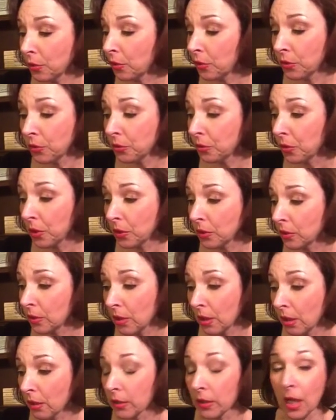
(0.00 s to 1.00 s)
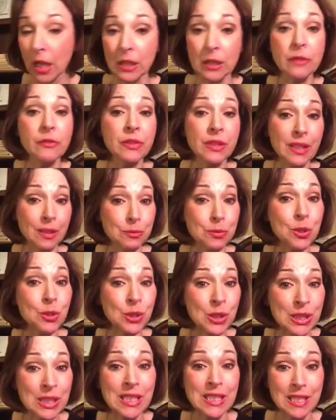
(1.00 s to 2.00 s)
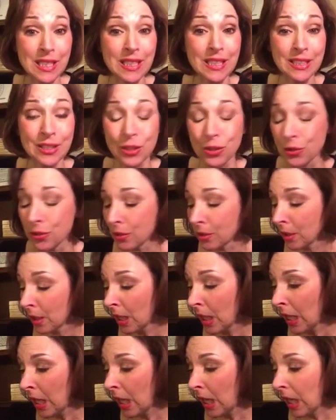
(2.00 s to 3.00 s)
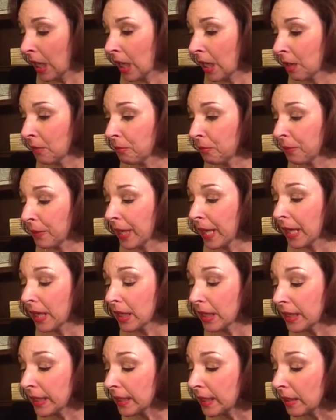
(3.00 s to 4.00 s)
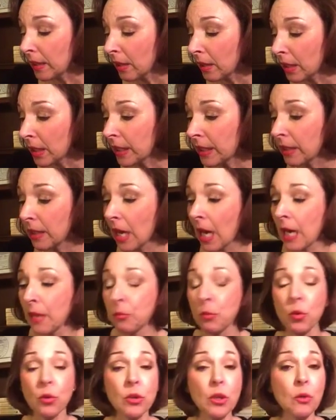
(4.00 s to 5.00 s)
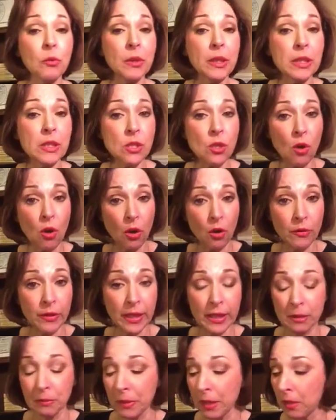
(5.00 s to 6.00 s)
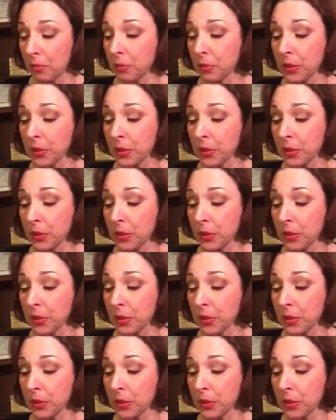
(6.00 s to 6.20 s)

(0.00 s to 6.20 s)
who are not living up to his standard. But I won't go into all that about